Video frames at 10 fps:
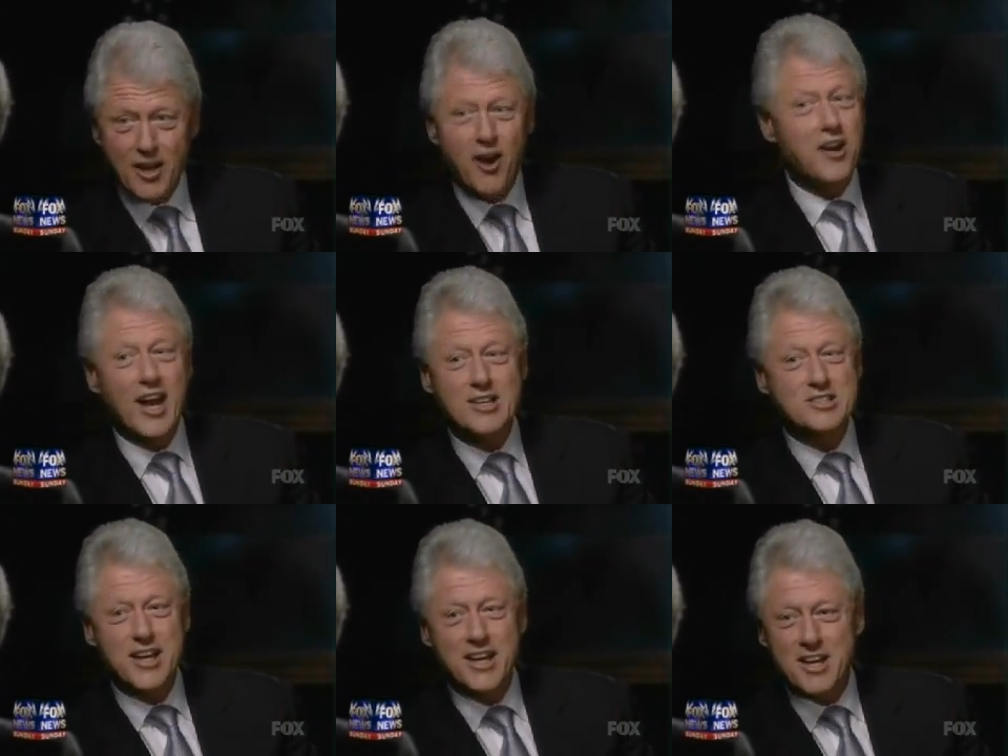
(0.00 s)
And all
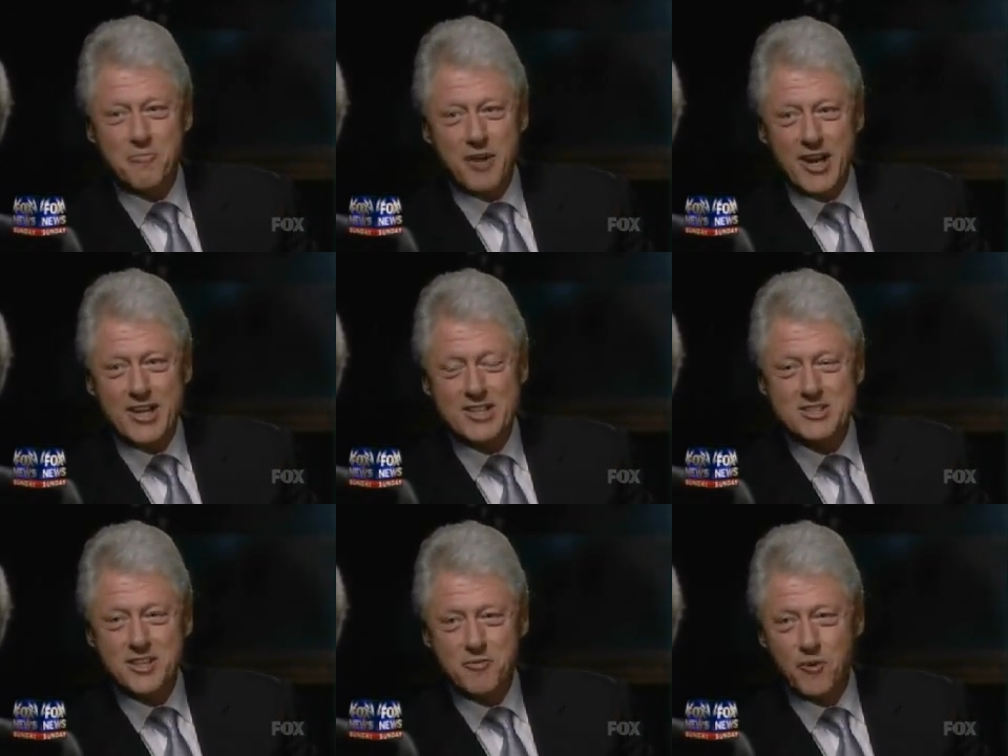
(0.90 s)
I can say to
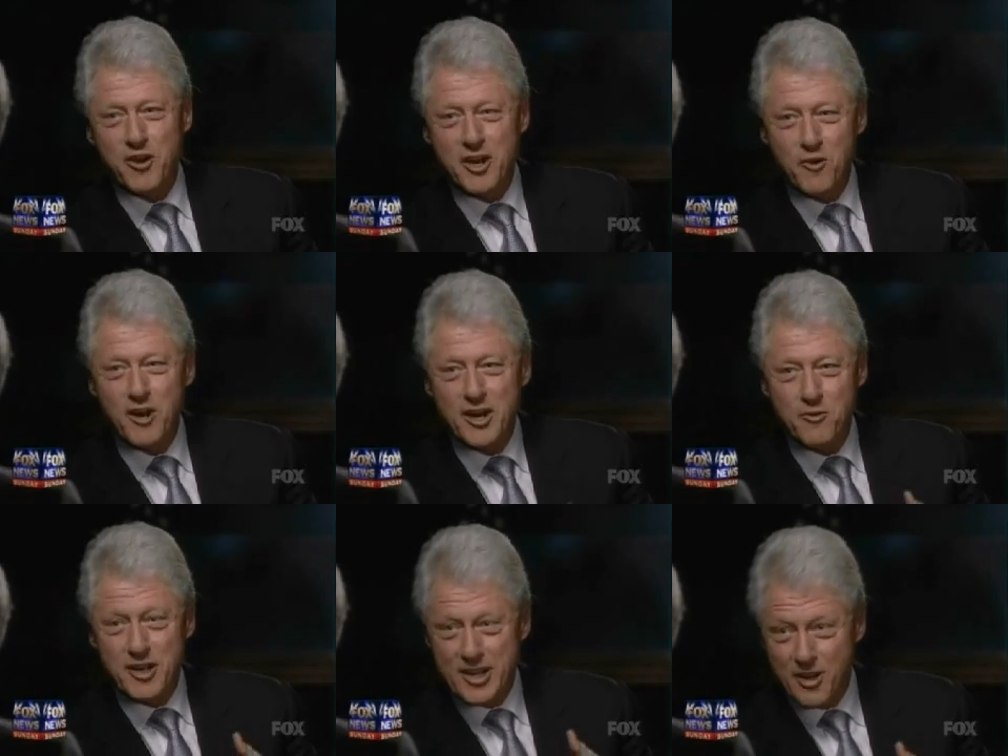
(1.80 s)
anybody is, if you want to know
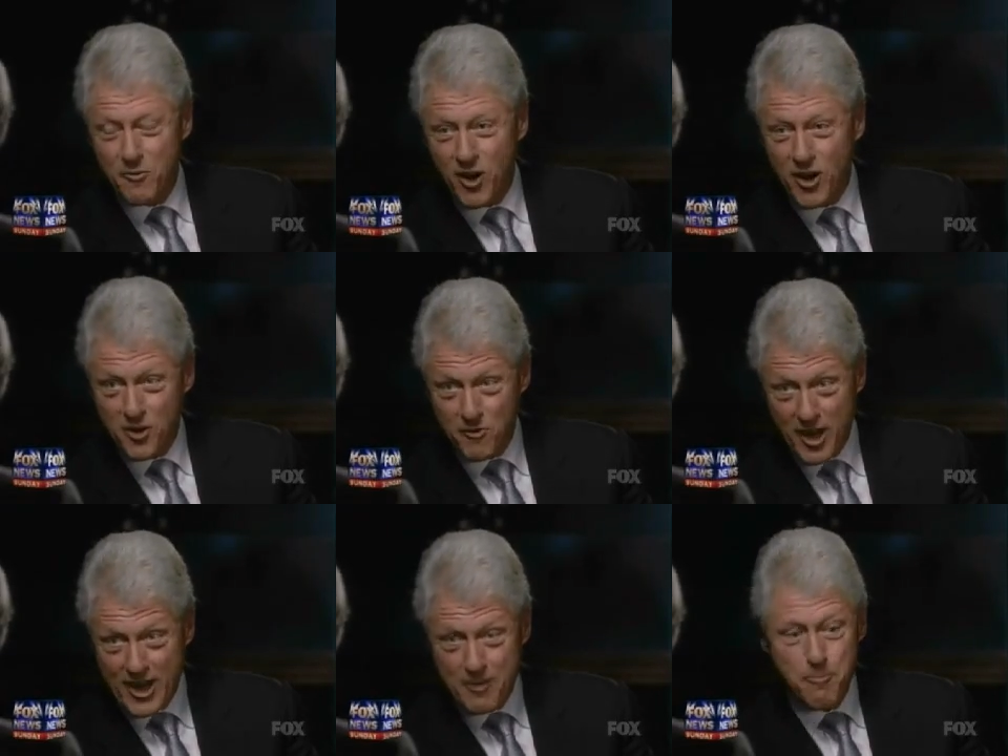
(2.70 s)
what we did wrong
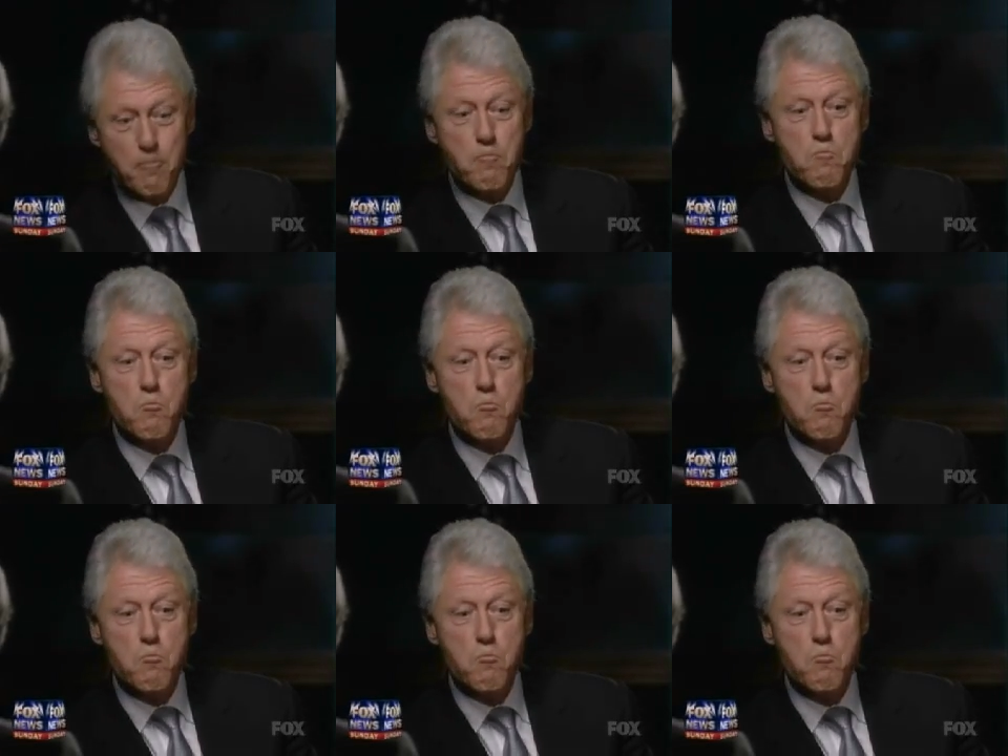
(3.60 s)
or right,